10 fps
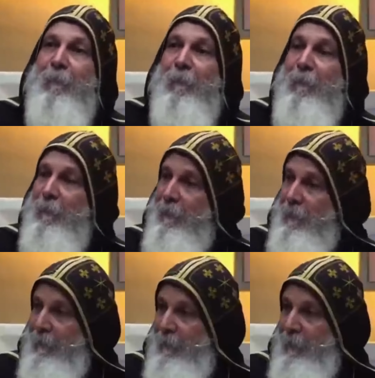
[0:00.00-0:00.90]

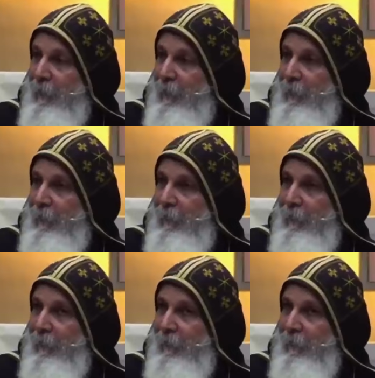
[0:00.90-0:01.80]

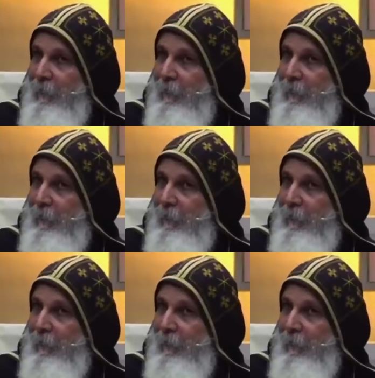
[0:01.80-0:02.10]
[no speech]